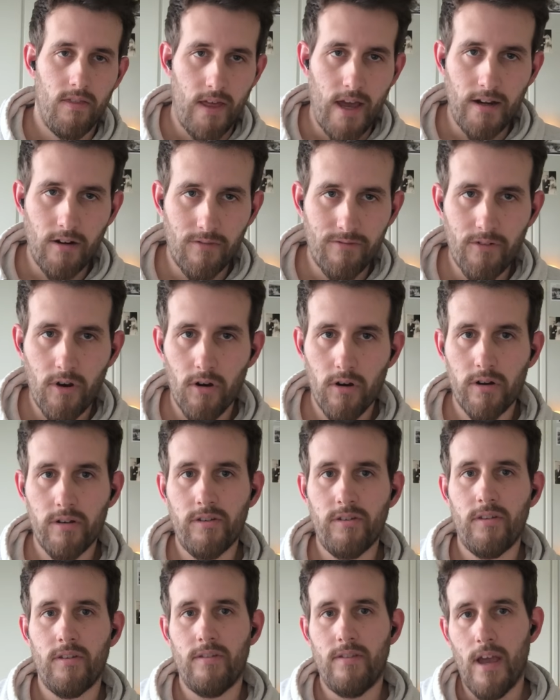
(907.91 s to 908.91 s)
Then of
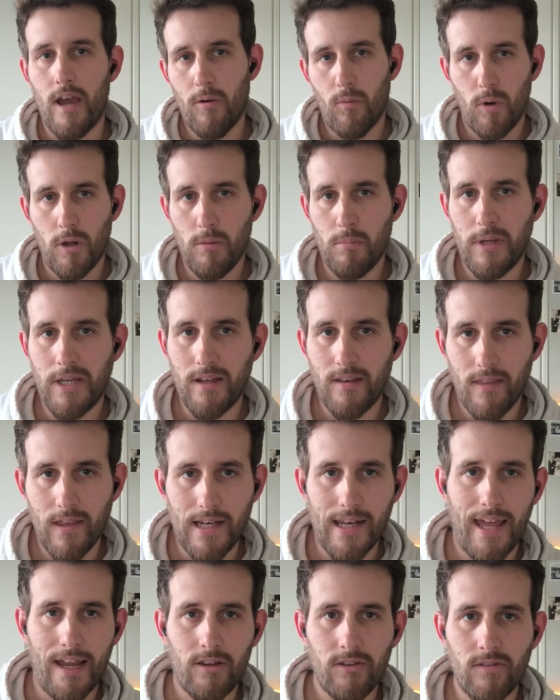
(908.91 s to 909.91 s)
course there will be the
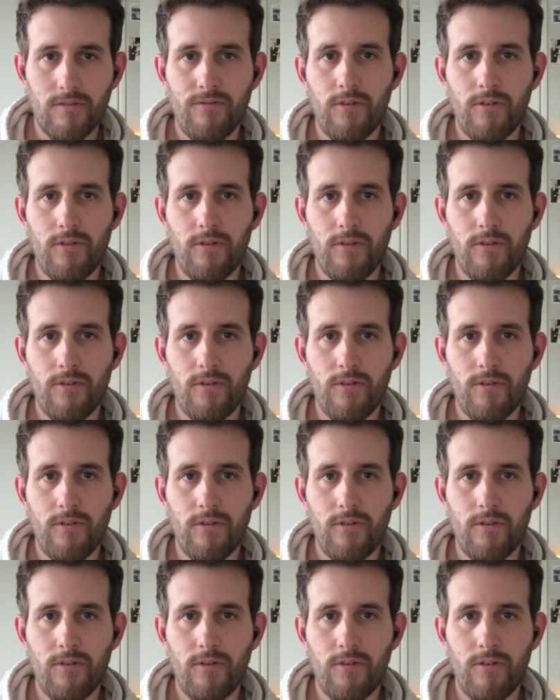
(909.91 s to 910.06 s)
next